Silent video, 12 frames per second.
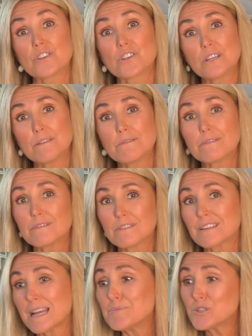she
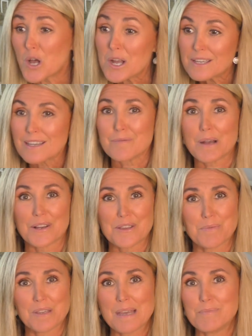kept talking about
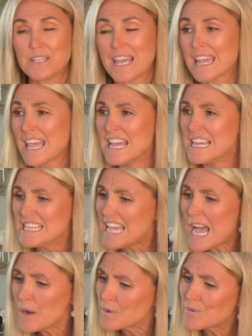him and kept saying,
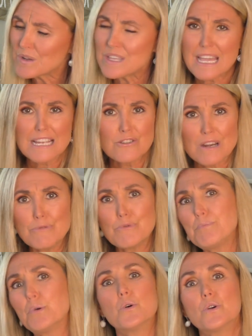"Yeah, we really had great
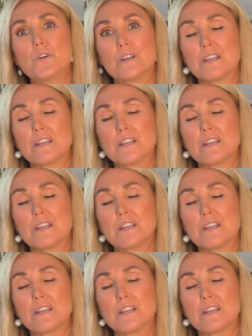rapport."